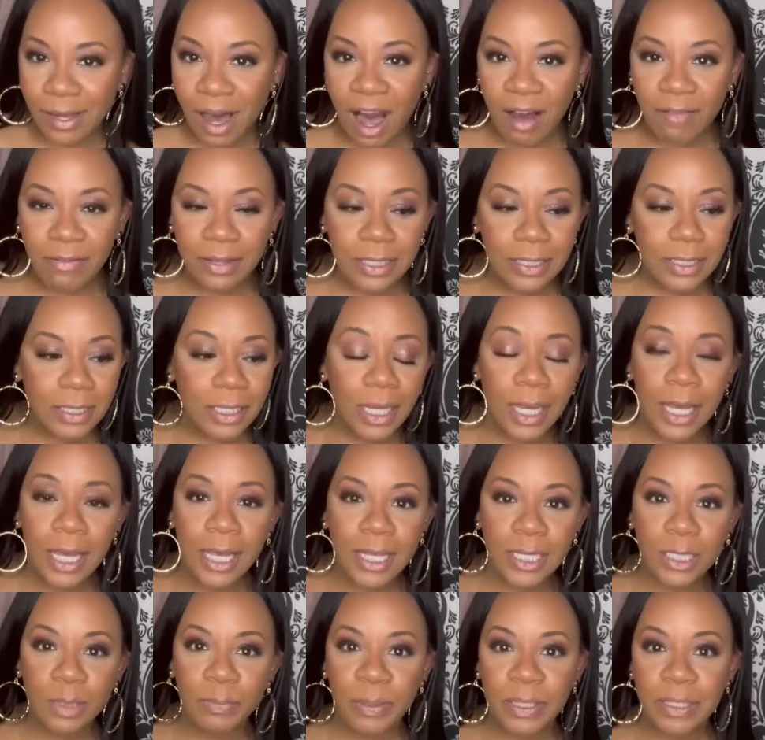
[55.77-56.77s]
Obviously it
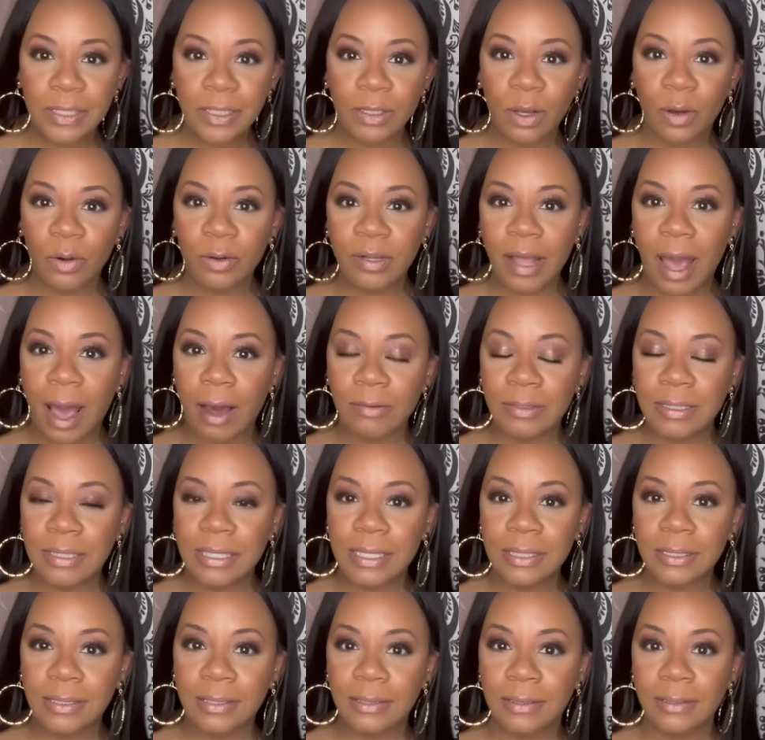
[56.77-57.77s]
has been sold out
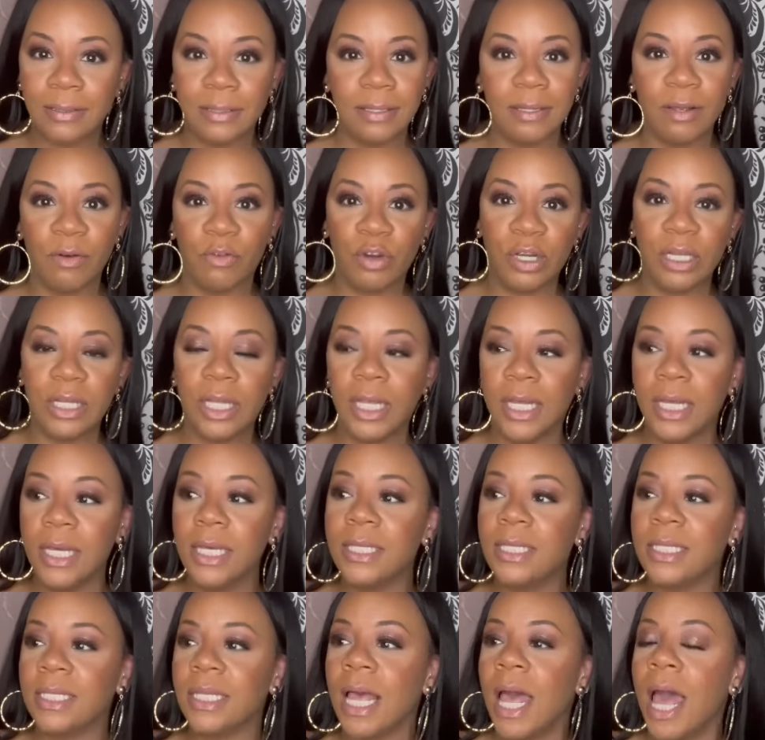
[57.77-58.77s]
since the
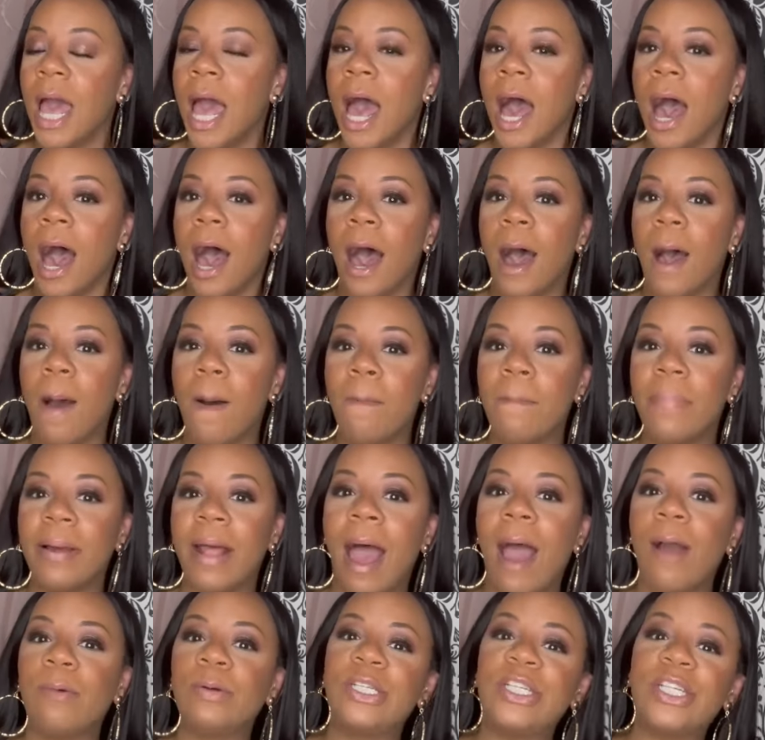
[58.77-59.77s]
release, um
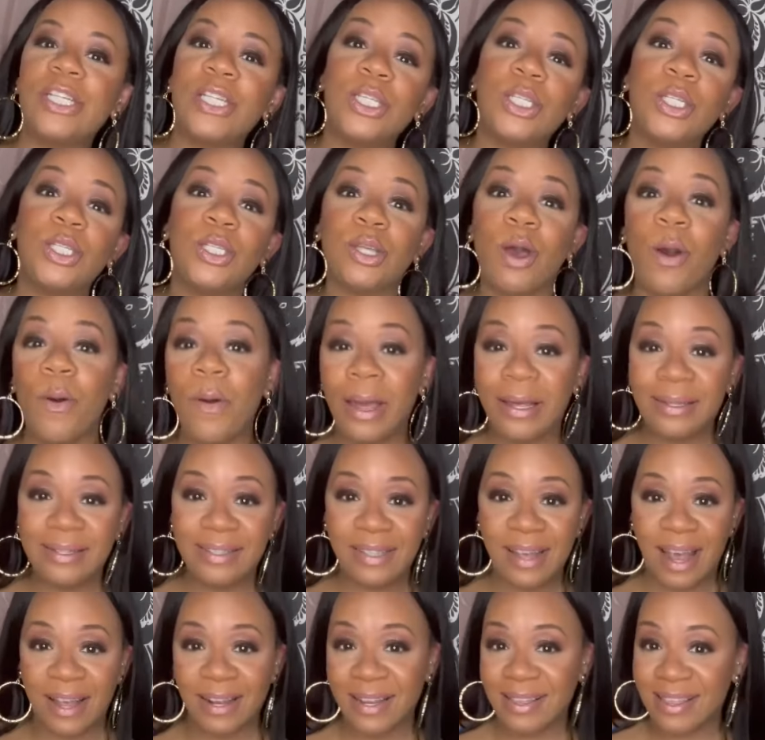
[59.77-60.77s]
but I was just so
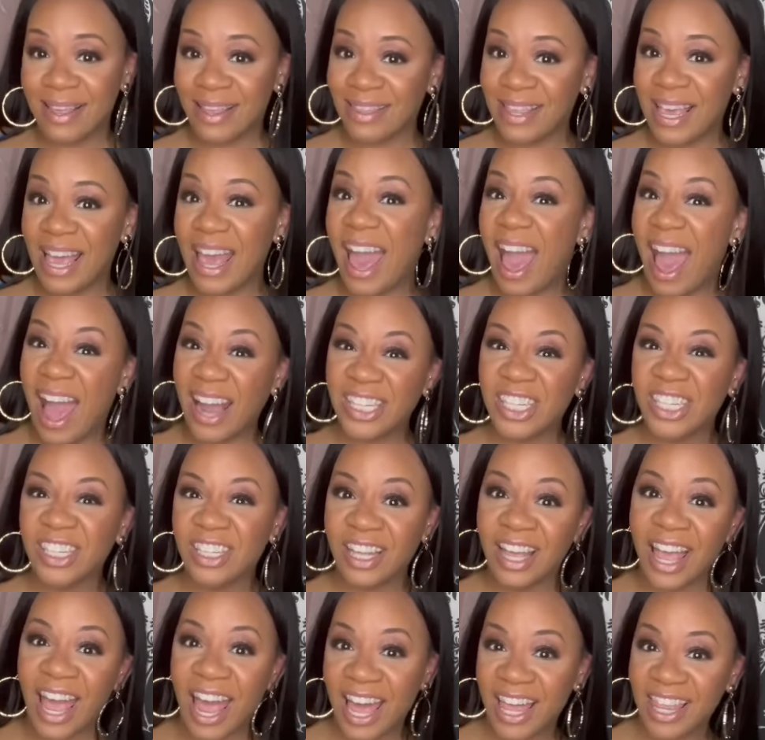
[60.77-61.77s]
excited that they
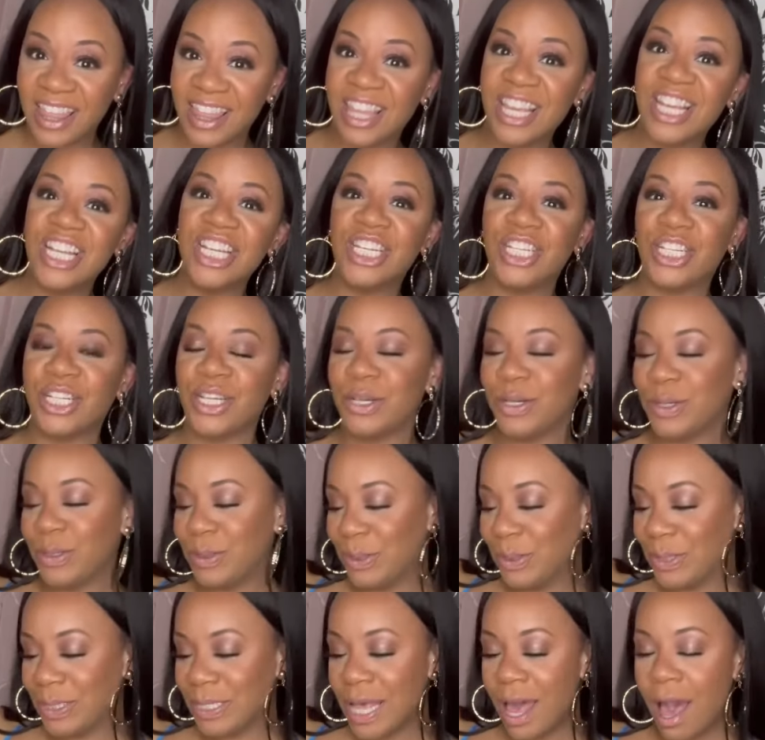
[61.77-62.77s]
actually had these
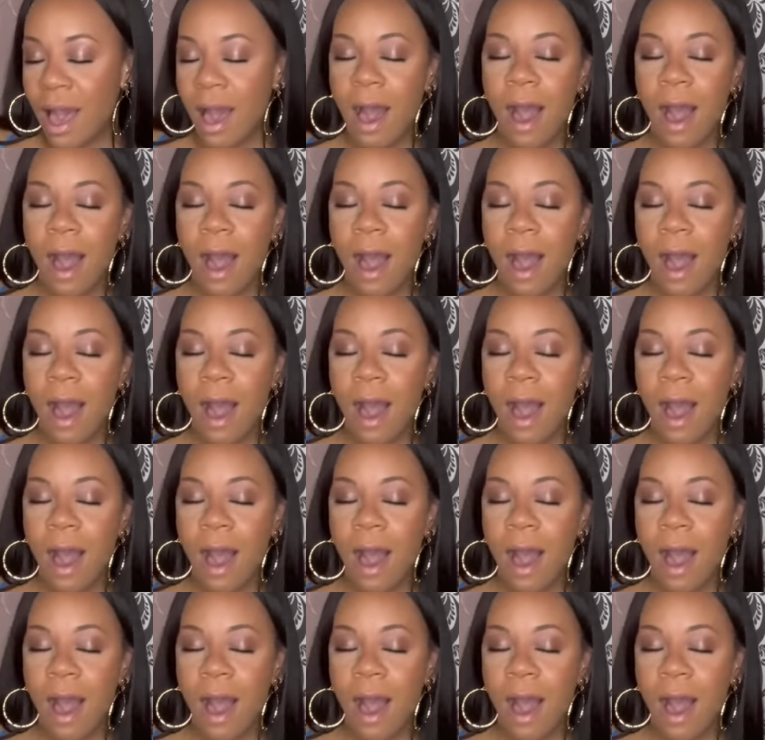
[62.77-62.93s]
shoes.